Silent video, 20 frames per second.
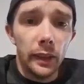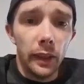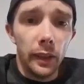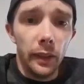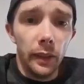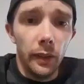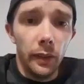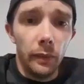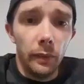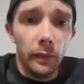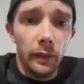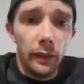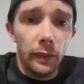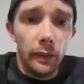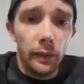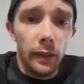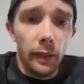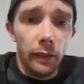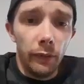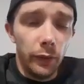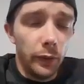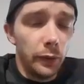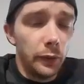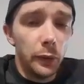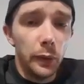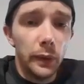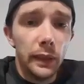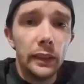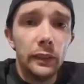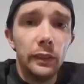so if you
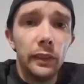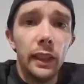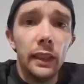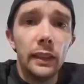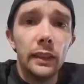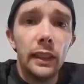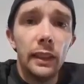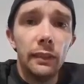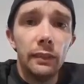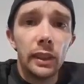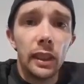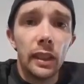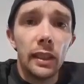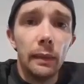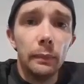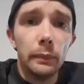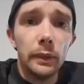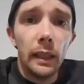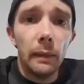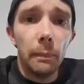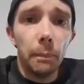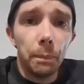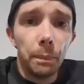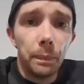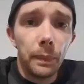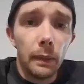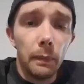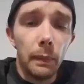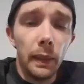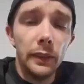enjoy these videos, give us a thumbs up.
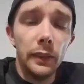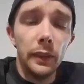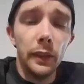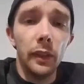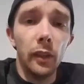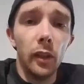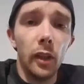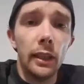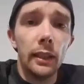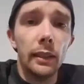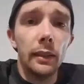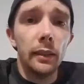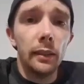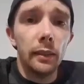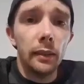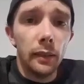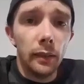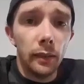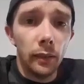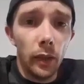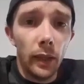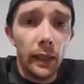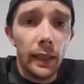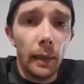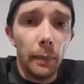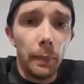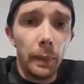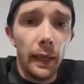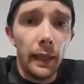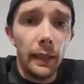Make sure you like
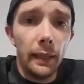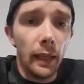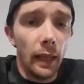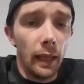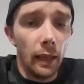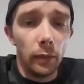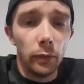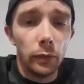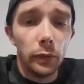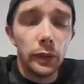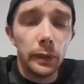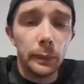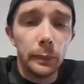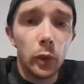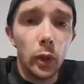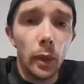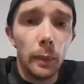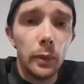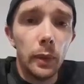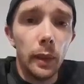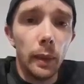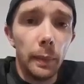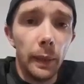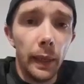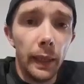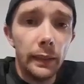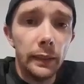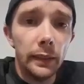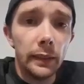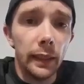our page, subscribe to our
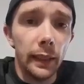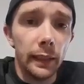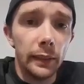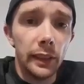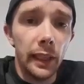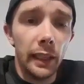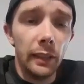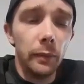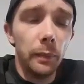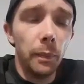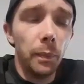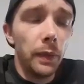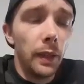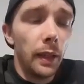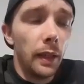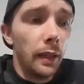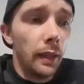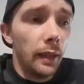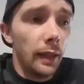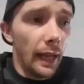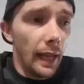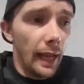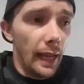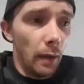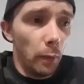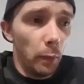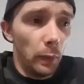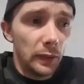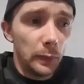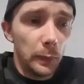page, our channel.
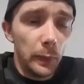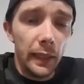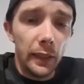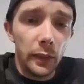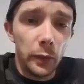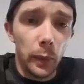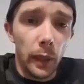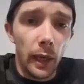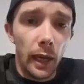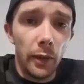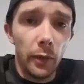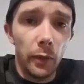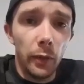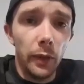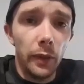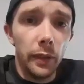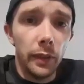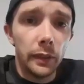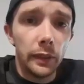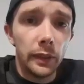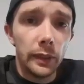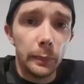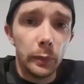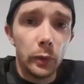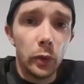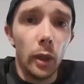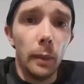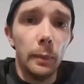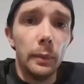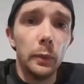Once we get to 100
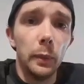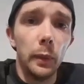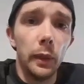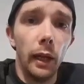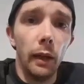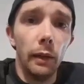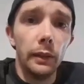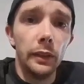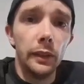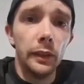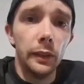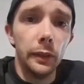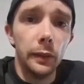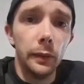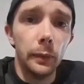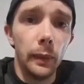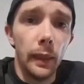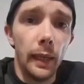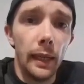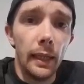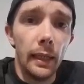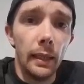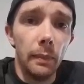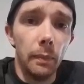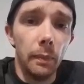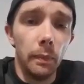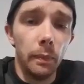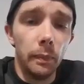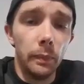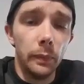subscribers, we're going
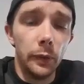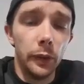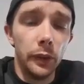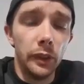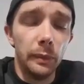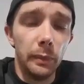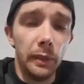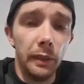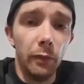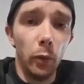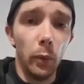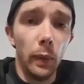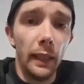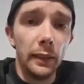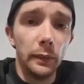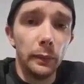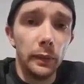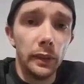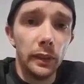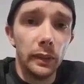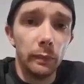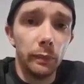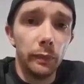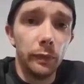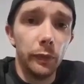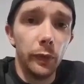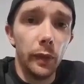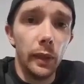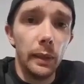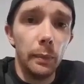to do some giveaways with some
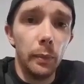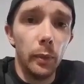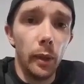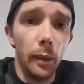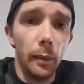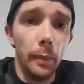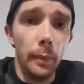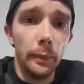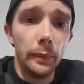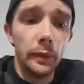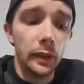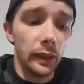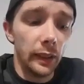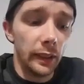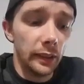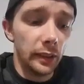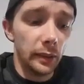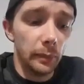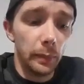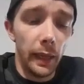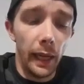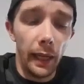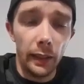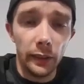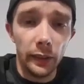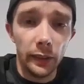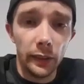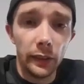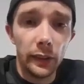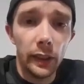free premium selection
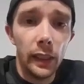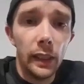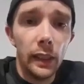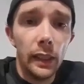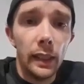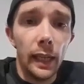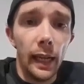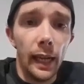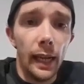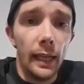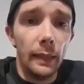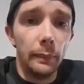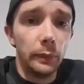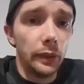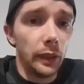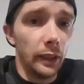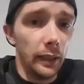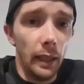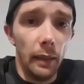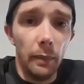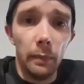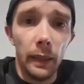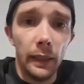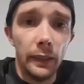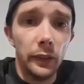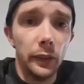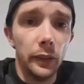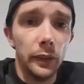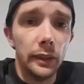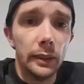packages.
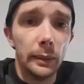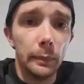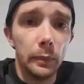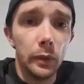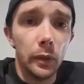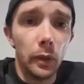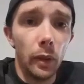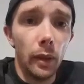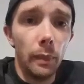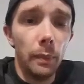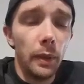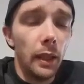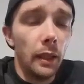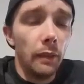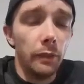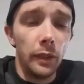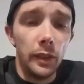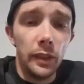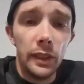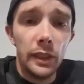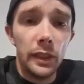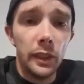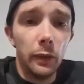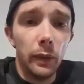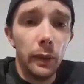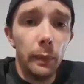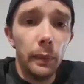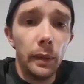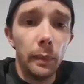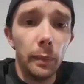Make sure you subscribe. If you
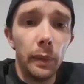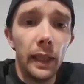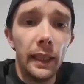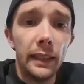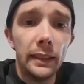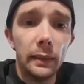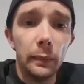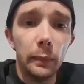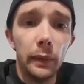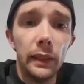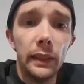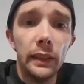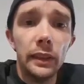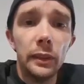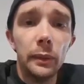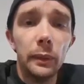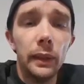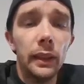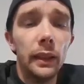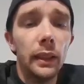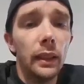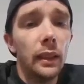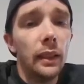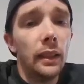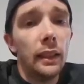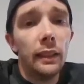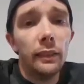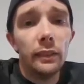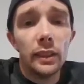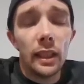disagree with the plays that we're issuing,
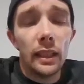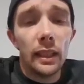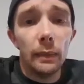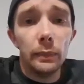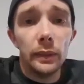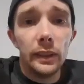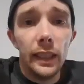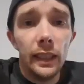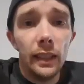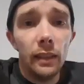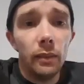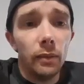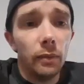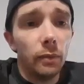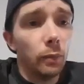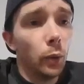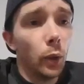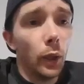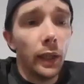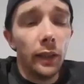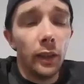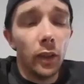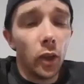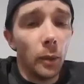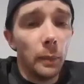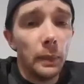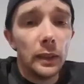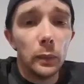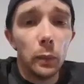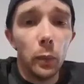give us a thumbs down. Write in the
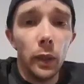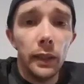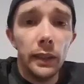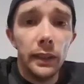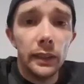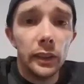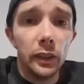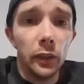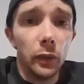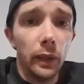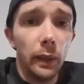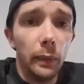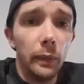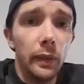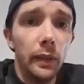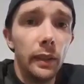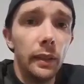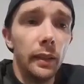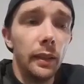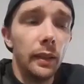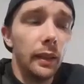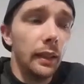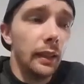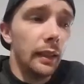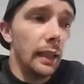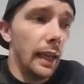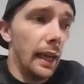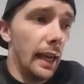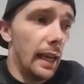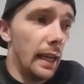comments why you disagree with it.
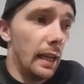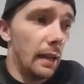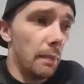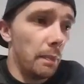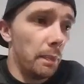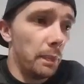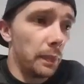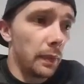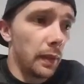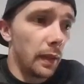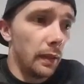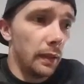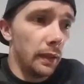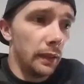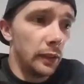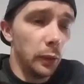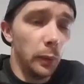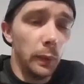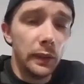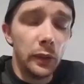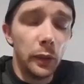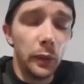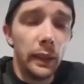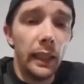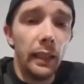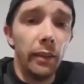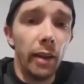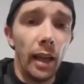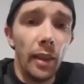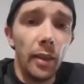It's always good to
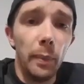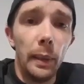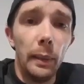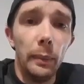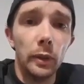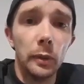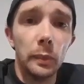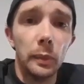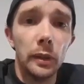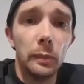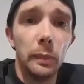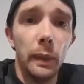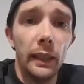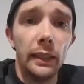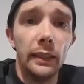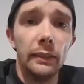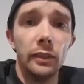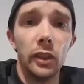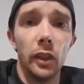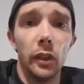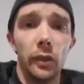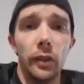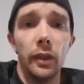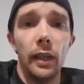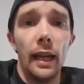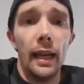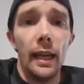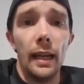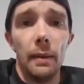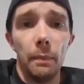hear other people's perspectives
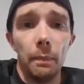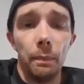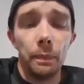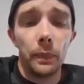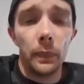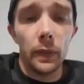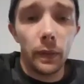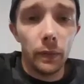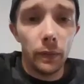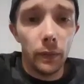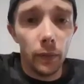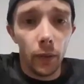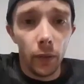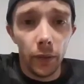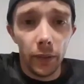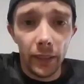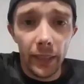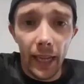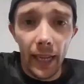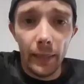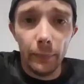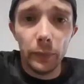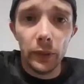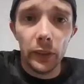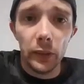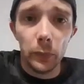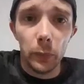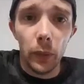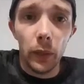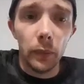on the games
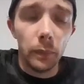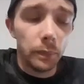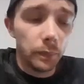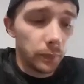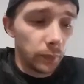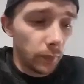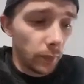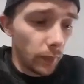as well.